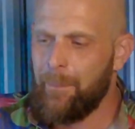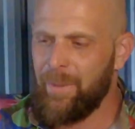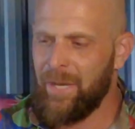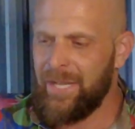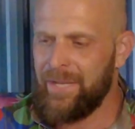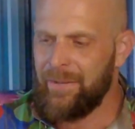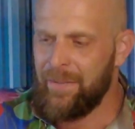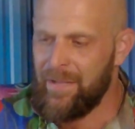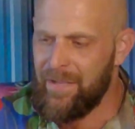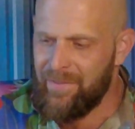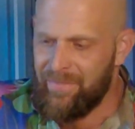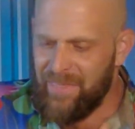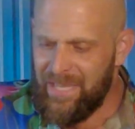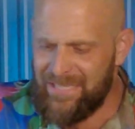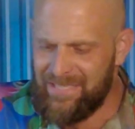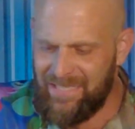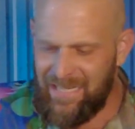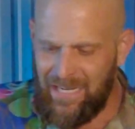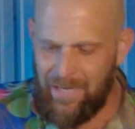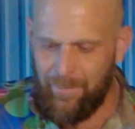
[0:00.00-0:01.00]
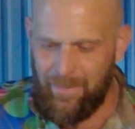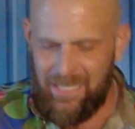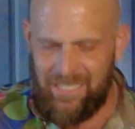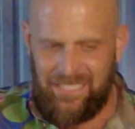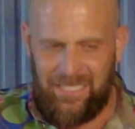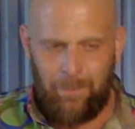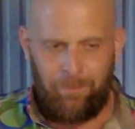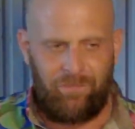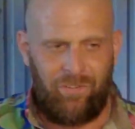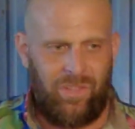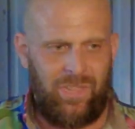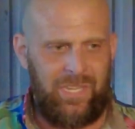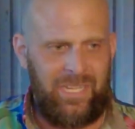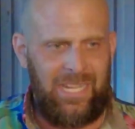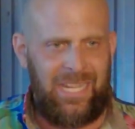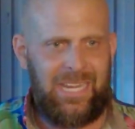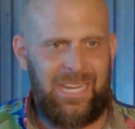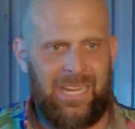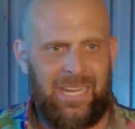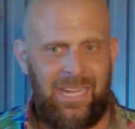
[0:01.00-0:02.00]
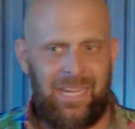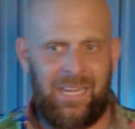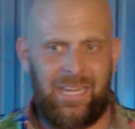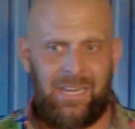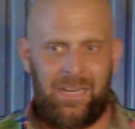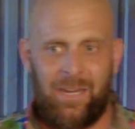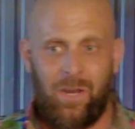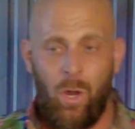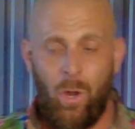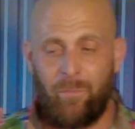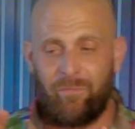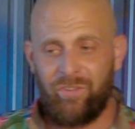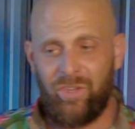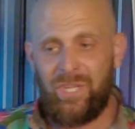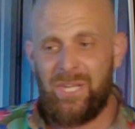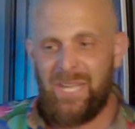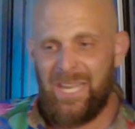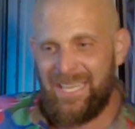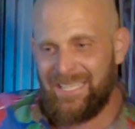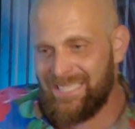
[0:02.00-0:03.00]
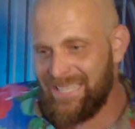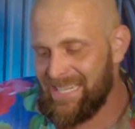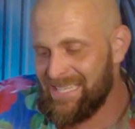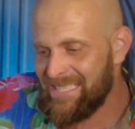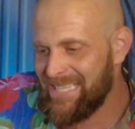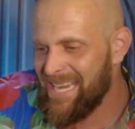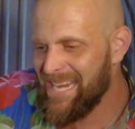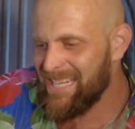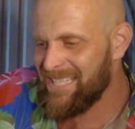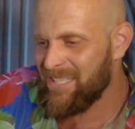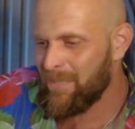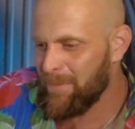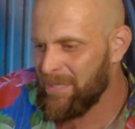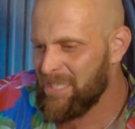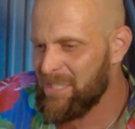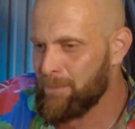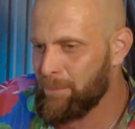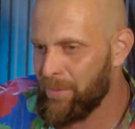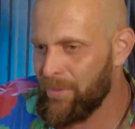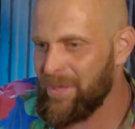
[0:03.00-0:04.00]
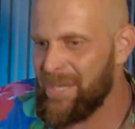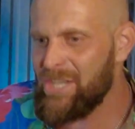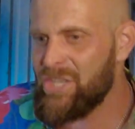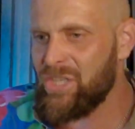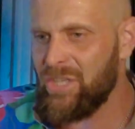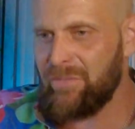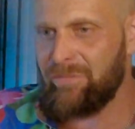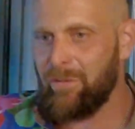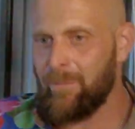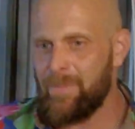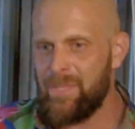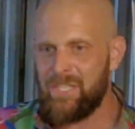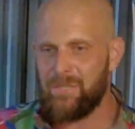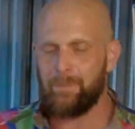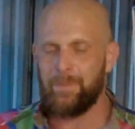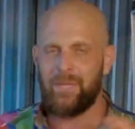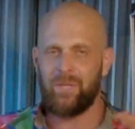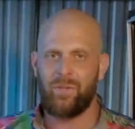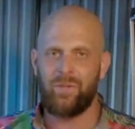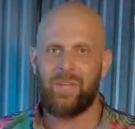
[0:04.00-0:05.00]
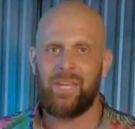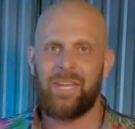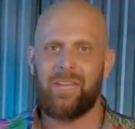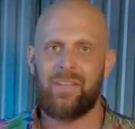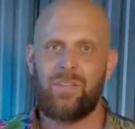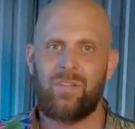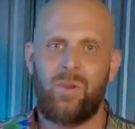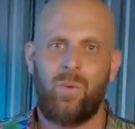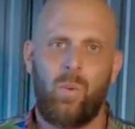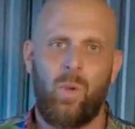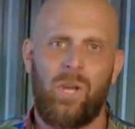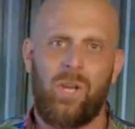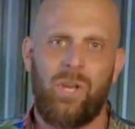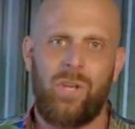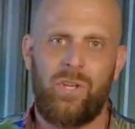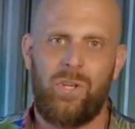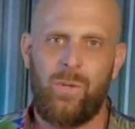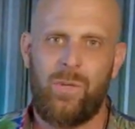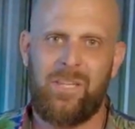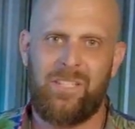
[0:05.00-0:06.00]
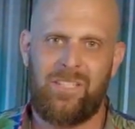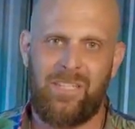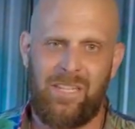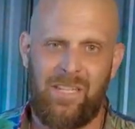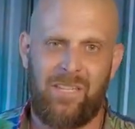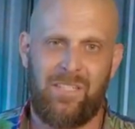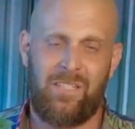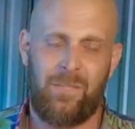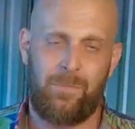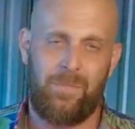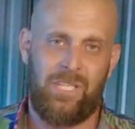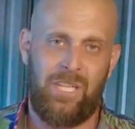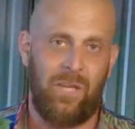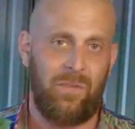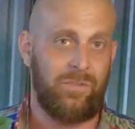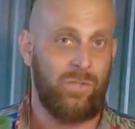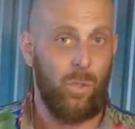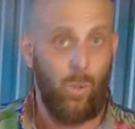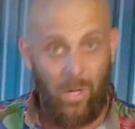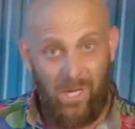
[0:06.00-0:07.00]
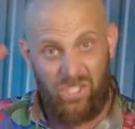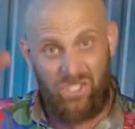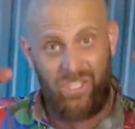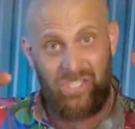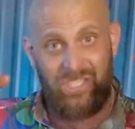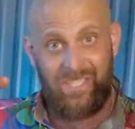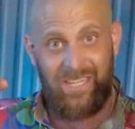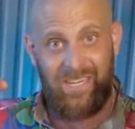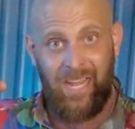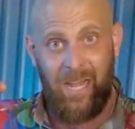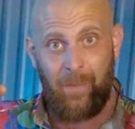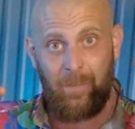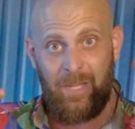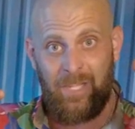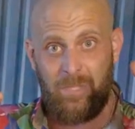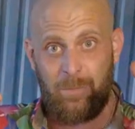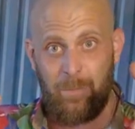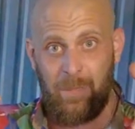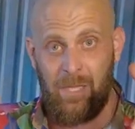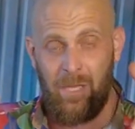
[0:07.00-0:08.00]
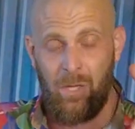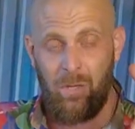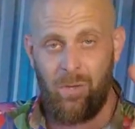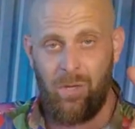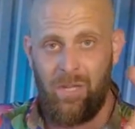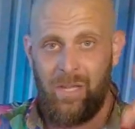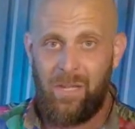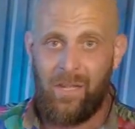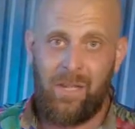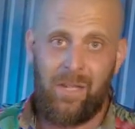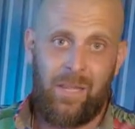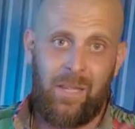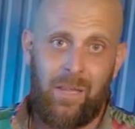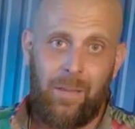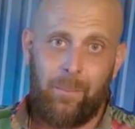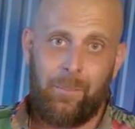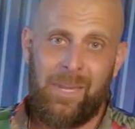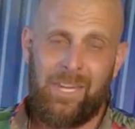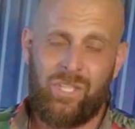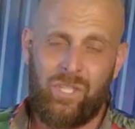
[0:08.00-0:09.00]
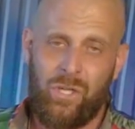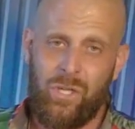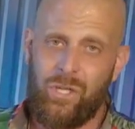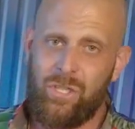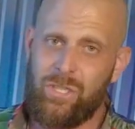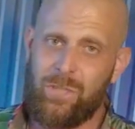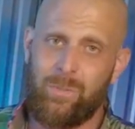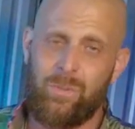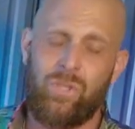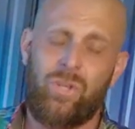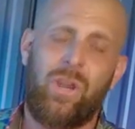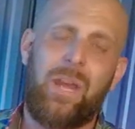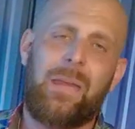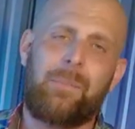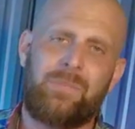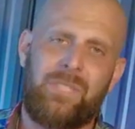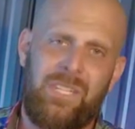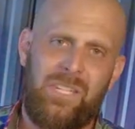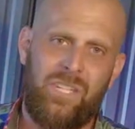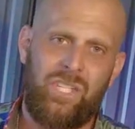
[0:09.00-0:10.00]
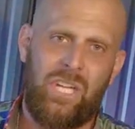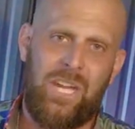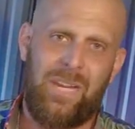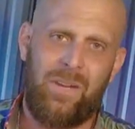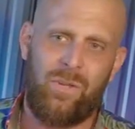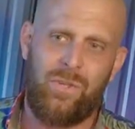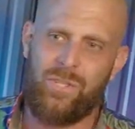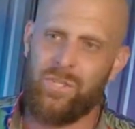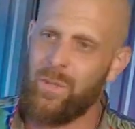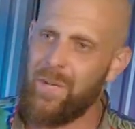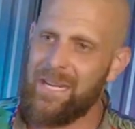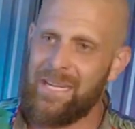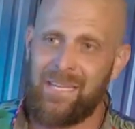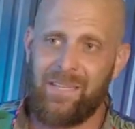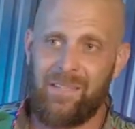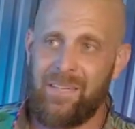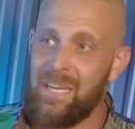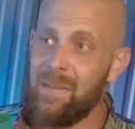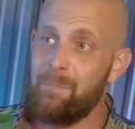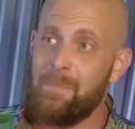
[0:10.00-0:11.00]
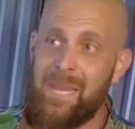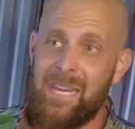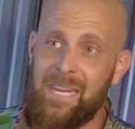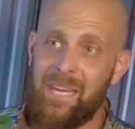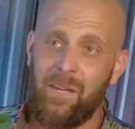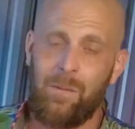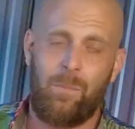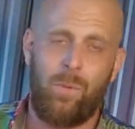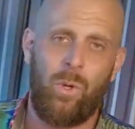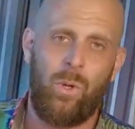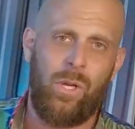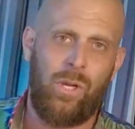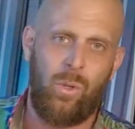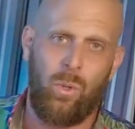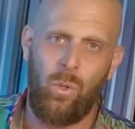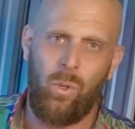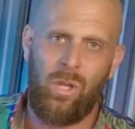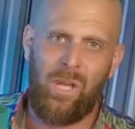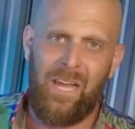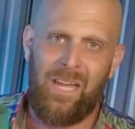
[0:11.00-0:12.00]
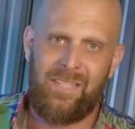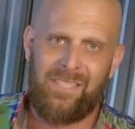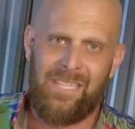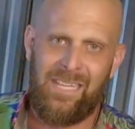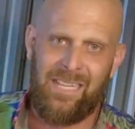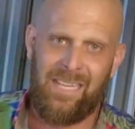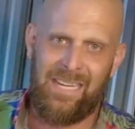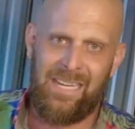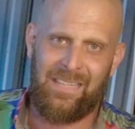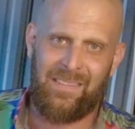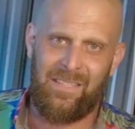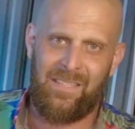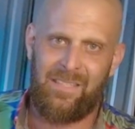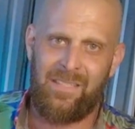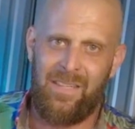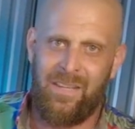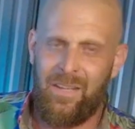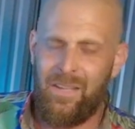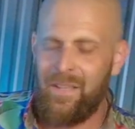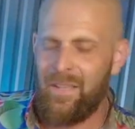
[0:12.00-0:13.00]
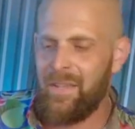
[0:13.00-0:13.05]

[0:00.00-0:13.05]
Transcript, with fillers: But that's kind of my tip for the day. And hopefully you guys can take some inspiration from this build and work on doing things themselves. Questions and comments below. Make sure you're subscribed to the channel so I can keep making more cool content like this.